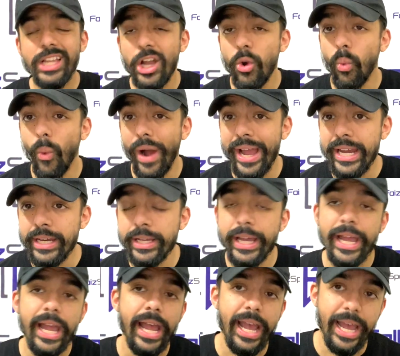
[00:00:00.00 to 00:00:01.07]
when
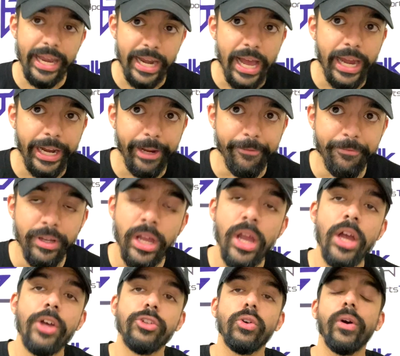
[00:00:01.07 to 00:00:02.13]
and not if.
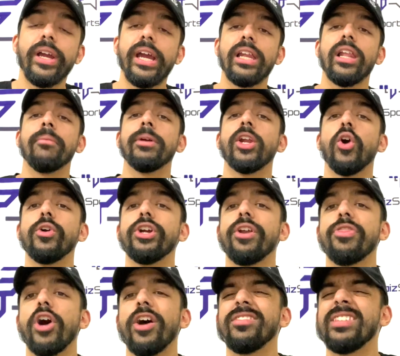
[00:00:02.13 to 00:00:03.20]
So again, let me know your
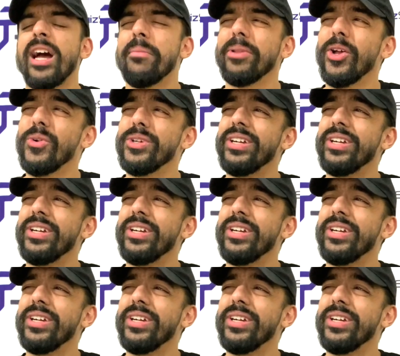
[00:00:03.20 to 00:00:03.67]
thoughts down below.